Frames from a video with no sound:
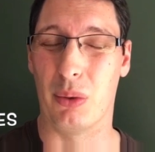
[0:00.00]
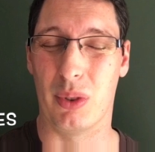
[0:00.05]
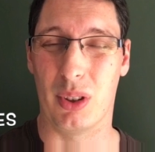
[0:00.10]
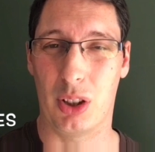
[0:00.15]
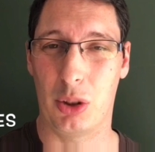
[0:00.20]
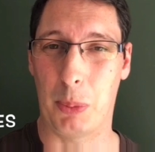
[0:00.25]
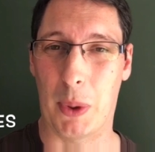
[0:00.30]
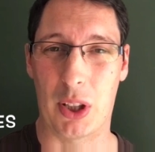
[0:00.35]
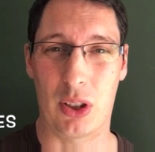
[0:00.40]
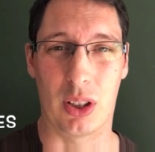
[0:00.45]

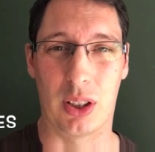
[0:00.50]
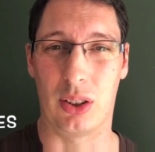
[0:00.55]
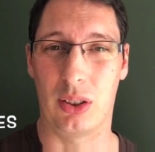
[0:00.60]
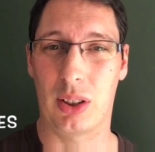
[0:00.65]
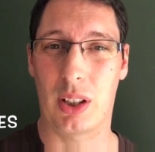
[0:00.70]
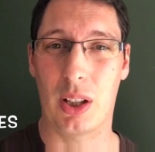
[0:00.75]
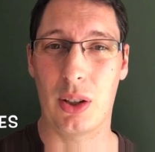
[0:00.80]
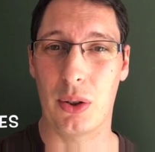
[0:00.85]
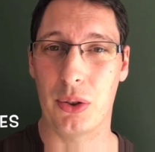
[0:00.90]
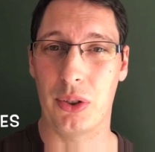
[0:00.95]
specialist
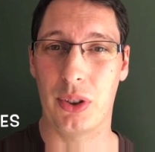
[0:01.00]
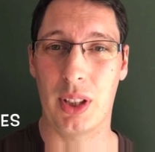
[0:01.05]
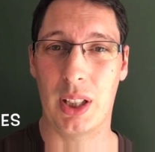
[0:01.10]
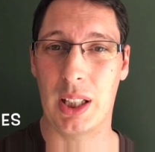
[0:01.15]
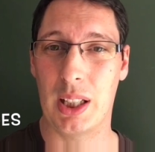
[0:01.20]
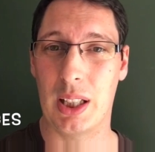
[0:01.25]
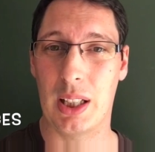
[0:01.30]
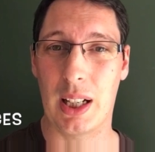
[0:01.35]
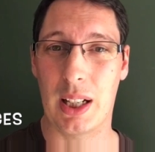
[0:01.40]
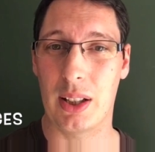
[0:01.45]
skills
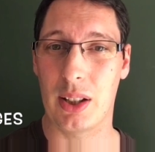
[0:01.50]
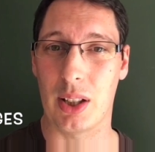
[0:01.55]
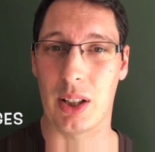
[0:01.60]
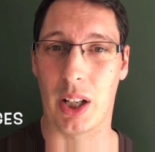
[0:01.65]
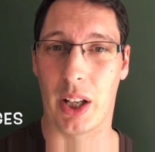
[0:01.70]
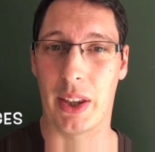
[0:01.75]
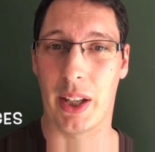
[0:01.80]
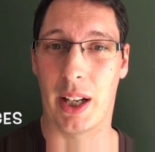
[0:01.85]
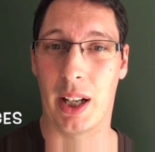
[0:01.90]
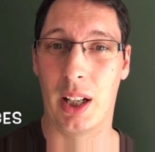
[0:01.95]
needed, anything
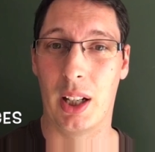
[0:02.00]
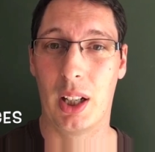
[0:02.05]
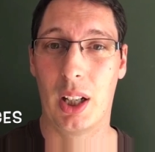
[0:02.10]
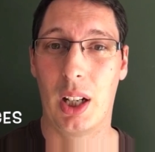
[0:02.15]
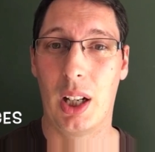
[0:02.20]
like that.